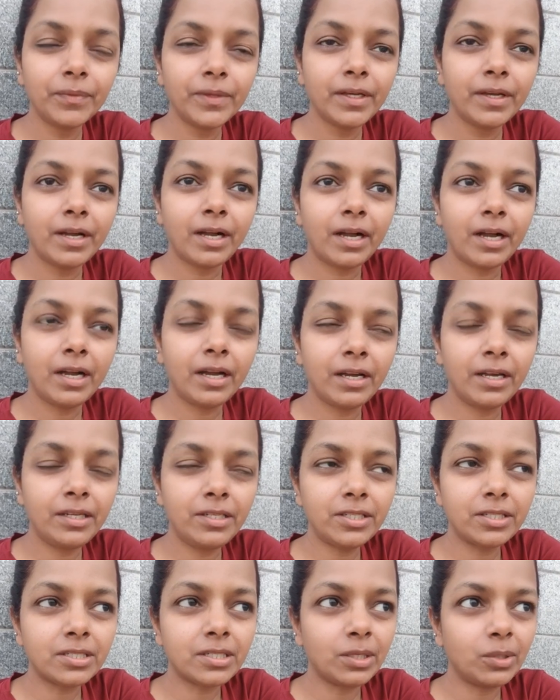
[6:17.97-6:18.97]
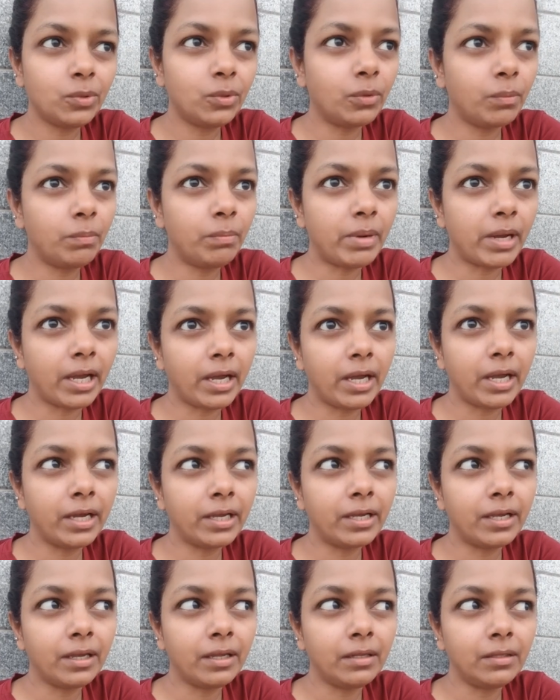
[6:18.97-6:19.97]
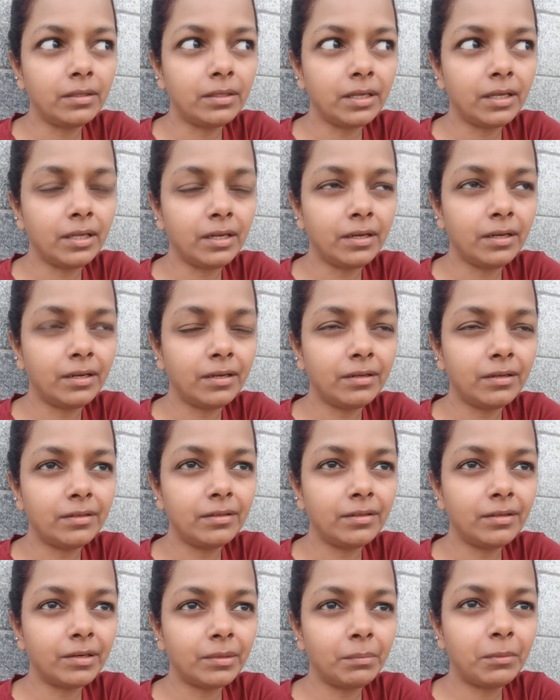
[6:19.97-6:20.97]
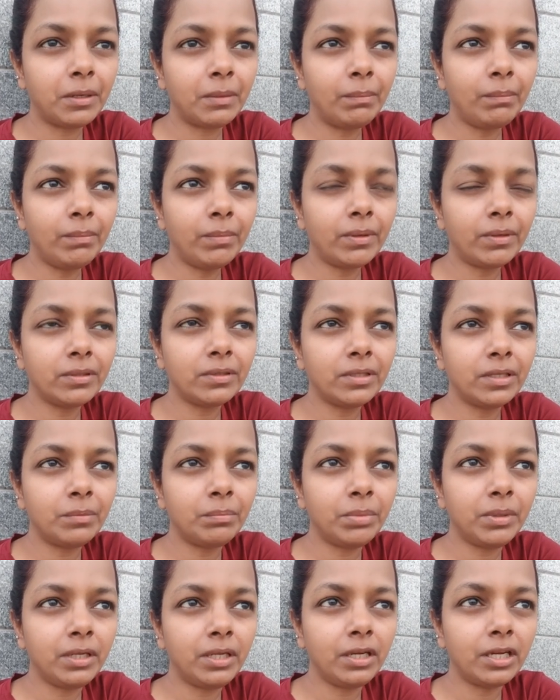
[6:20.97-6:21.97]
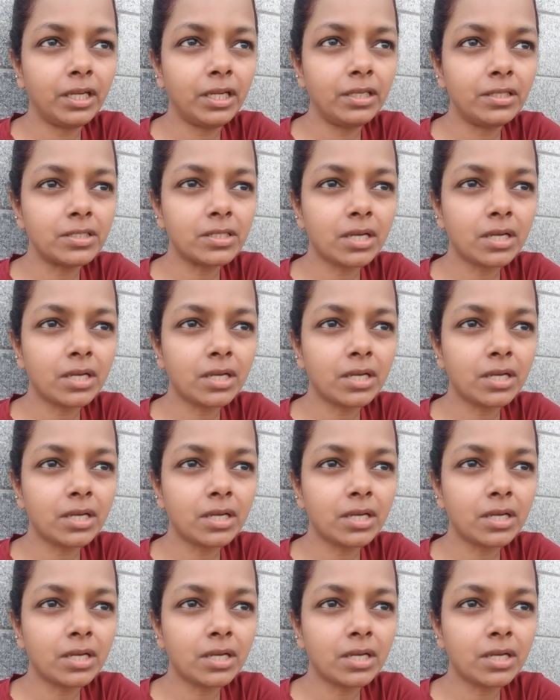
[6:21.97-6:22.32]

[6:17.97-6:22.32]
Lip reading: I just look back and then remember their beginnings,